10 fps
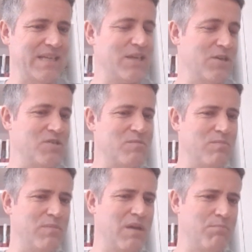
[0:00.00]
and it goes
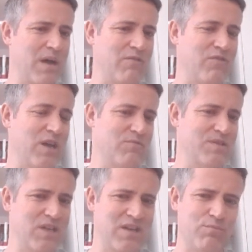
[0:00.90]
above a
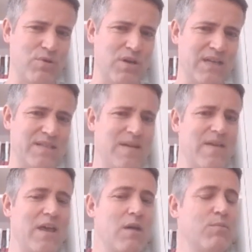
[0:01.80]
reserve price.
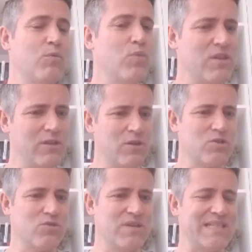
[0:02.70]
But with
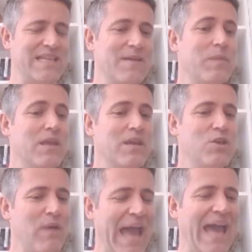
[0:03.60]
lotteries, you
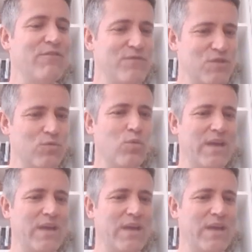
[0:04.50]
have to